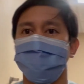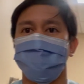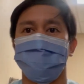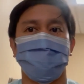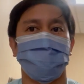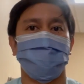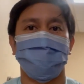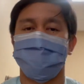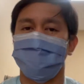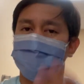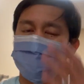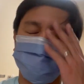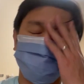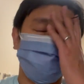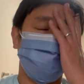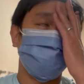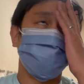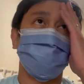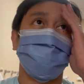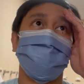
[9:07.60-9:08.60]
of my shift,
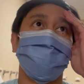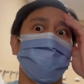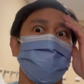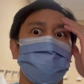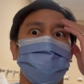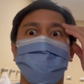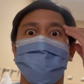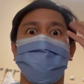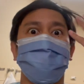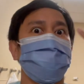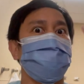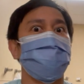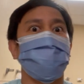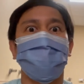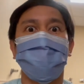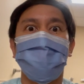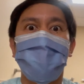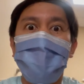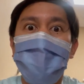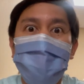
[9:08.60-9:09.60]
all exhausted and
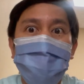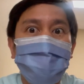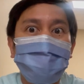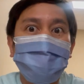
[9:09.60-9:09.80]
stressed